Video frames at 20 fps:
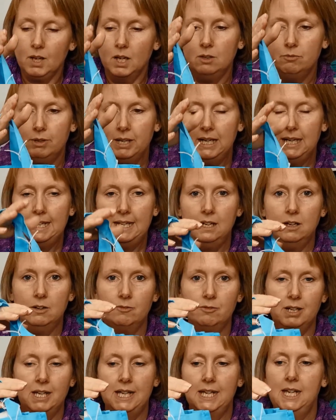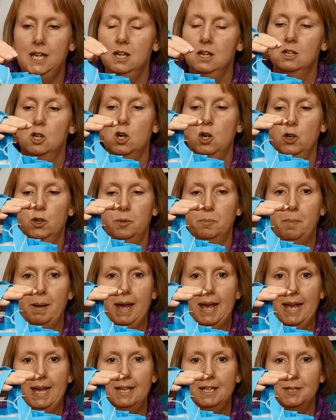a really lovely cotton
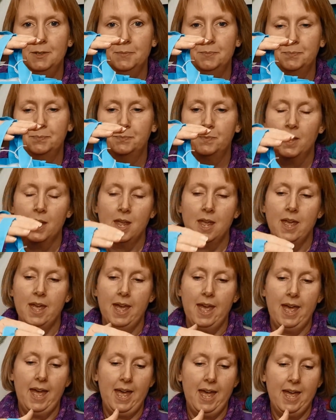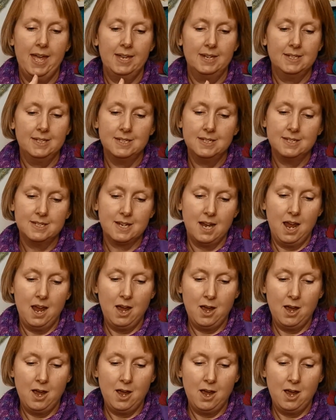bag, and